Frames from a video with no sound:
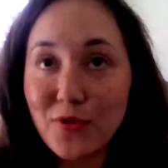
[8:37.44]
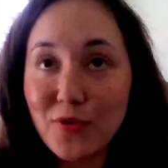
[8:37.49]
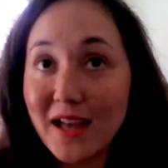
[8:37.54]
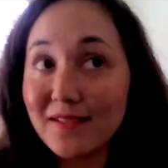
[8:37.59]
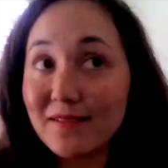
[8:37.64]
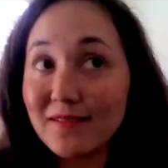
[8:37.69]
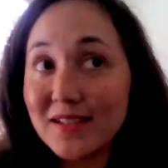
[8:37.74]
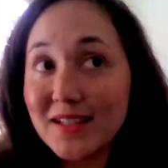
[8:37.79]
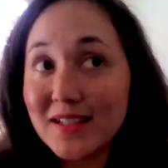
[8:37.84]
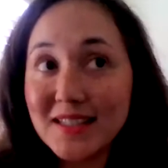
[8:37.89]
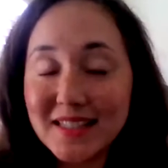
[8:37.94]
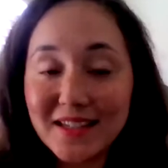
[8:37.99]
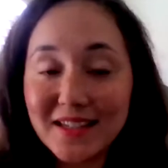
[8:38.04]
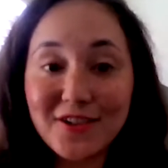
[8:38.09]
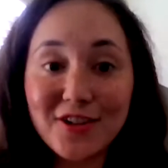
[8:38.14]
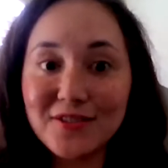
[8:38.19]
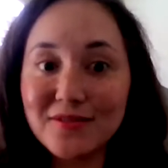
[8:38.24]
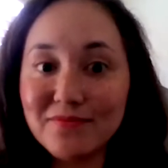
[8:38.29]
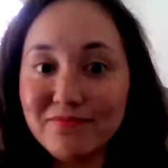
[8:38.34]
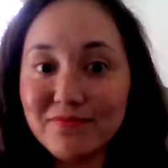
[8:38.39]
had
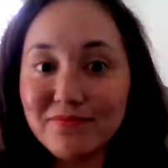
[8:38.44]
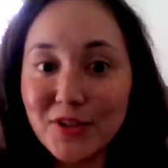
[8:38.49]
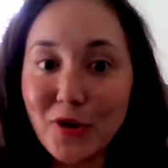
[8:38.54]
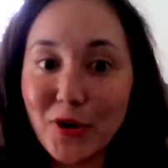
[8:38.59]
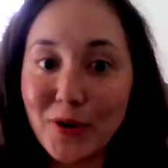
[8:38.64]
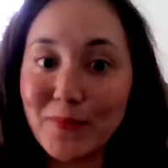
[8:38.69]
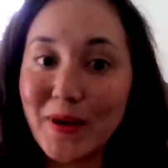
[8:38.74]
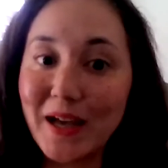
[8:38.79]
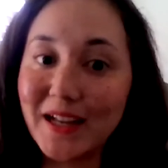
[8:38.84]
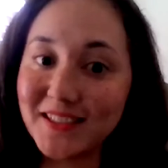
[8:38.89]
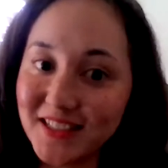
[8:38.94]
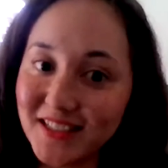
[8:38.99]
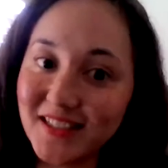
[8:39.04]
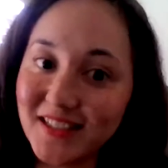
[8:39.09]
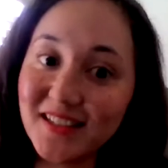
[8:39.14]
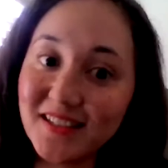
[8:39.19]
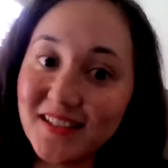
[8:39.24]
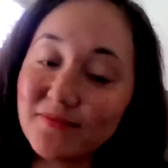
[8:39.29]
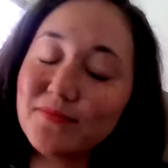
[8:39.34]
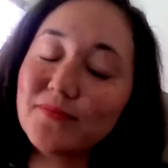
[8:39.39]
considered going back
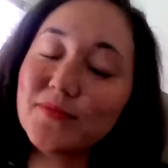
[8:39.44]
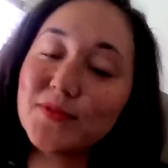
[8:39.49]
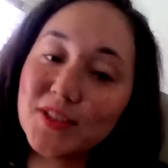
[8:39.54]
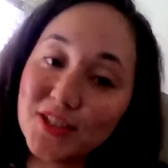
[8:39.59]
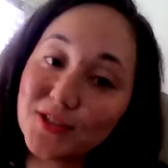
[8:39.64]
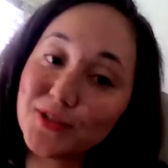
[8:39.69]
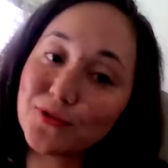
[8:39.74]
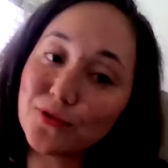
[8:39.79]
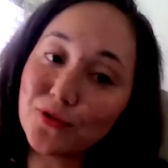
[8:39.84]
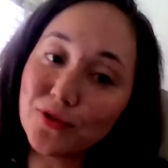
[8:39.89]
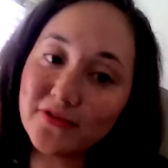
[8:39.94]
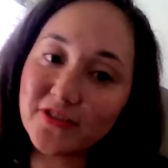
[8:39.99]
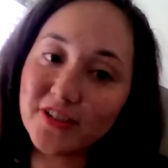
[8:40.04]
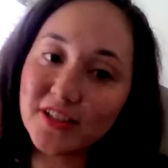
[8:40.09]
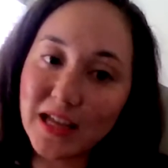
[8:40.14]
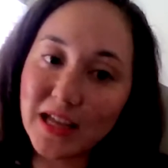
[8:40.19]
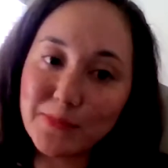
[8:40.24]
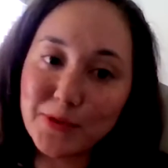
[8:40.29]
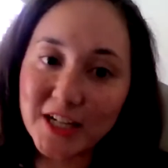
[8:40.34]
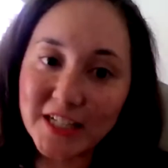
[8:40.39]
to school
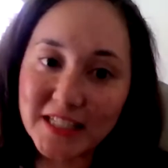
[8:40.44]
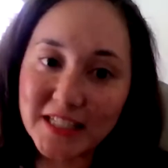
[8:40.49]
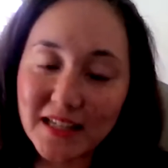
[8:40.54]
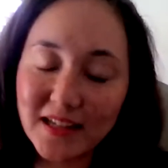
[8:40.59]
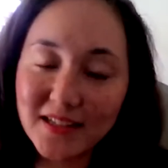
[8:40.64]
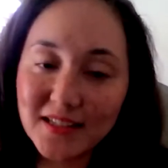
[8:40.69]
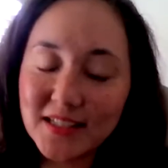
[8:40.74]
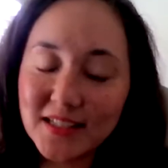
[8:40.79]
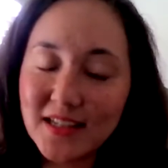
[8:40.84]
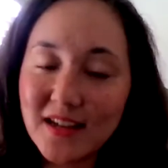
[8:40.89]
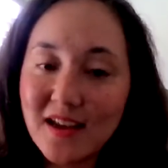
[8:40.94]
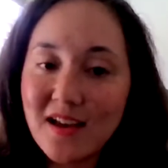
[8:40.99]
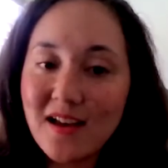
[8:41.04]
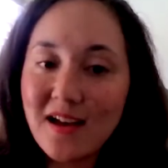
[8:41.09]
for library science.